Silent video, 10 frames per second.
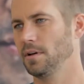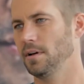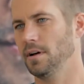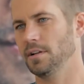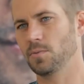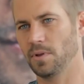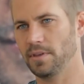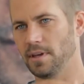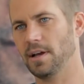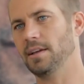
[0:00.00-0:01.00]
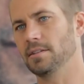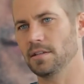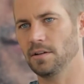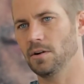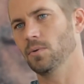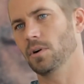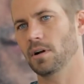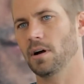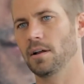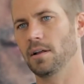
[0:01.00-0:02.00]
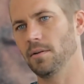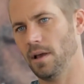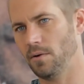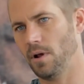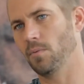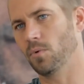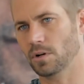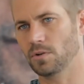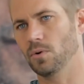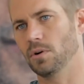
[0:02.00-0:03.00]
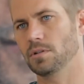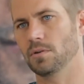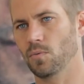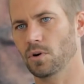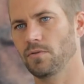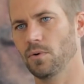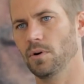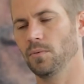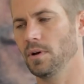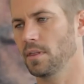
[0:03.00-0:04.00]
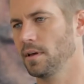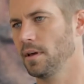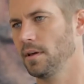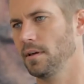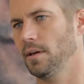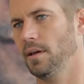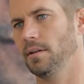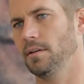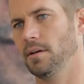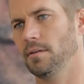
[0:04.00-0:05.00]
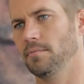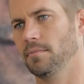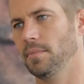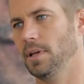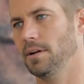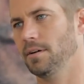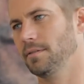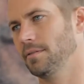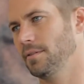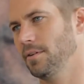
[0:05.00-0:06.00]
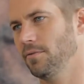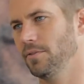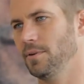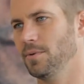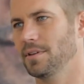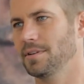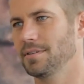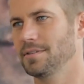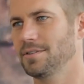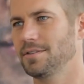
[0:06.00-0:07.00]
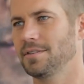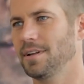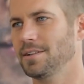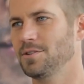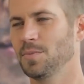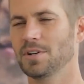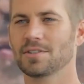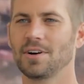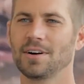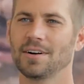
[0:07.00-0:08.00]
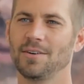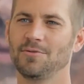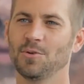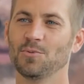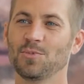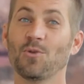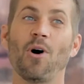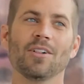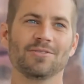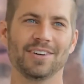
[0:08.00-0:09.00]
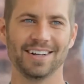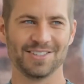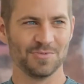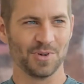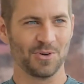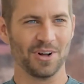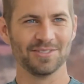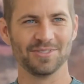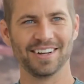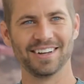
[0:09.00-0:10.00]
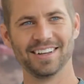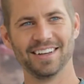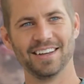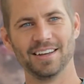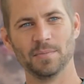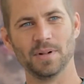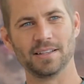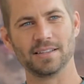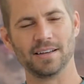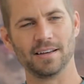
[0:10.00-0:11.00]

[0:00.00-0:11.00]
it's one thing I continue to work on and work towards and work forward with. And, hopefully within not too much longer, I'll feel qualified, super qualified. But,